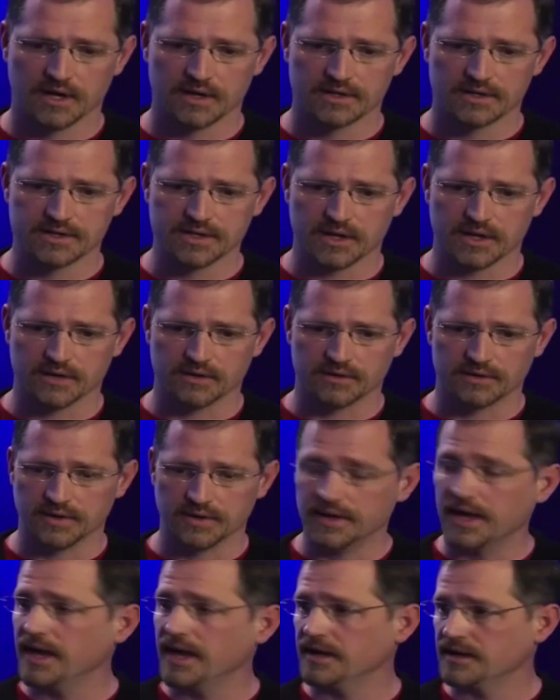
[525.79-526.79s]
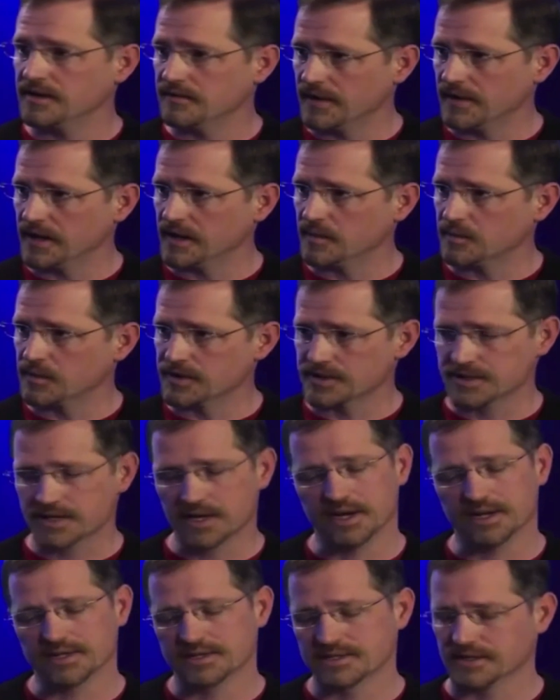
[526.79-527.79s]
So today, a developer is
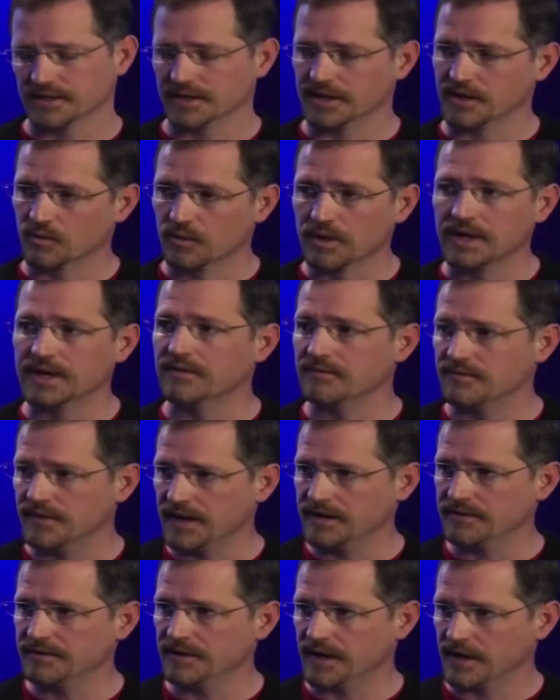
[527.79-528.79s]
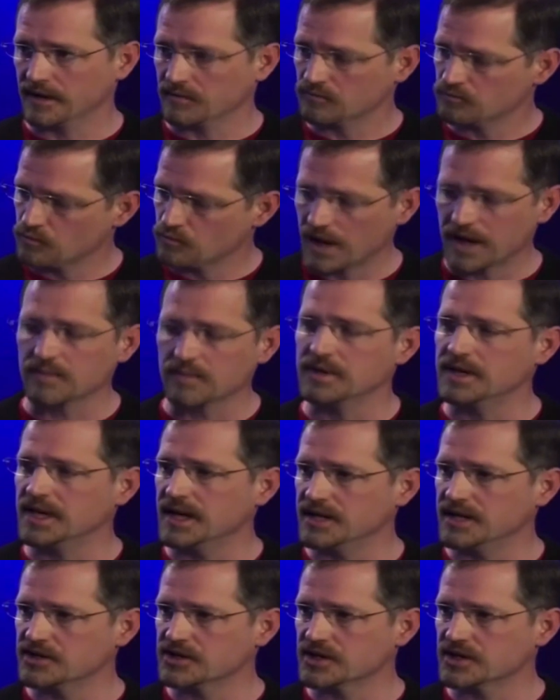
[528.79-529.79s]
constantly reinventing
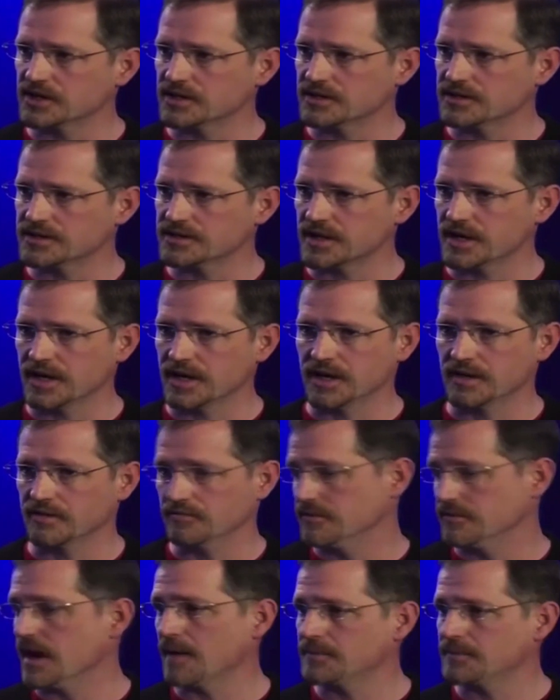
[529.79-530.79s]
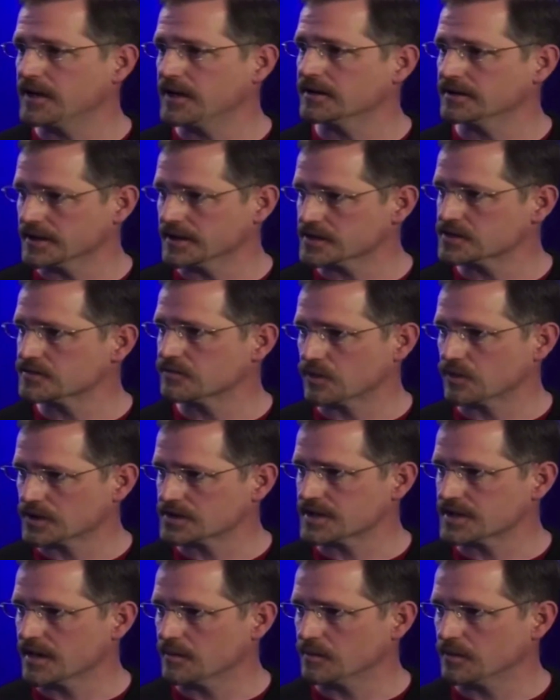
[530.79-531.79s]
recommendations and top 10 lists, for
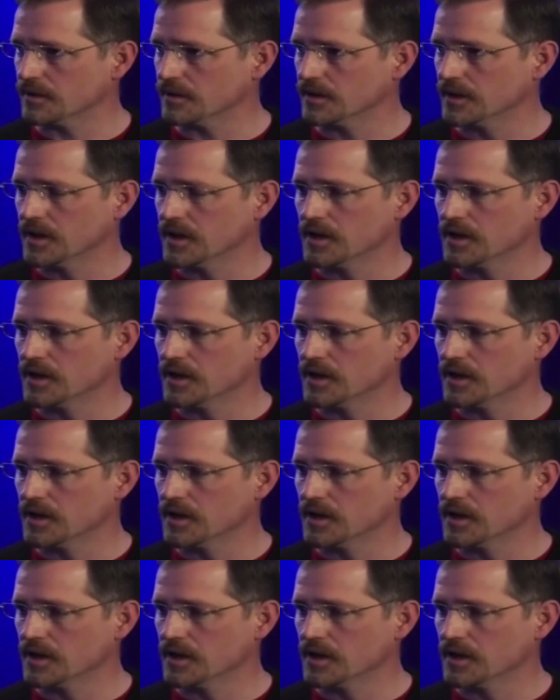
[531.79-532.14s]
example.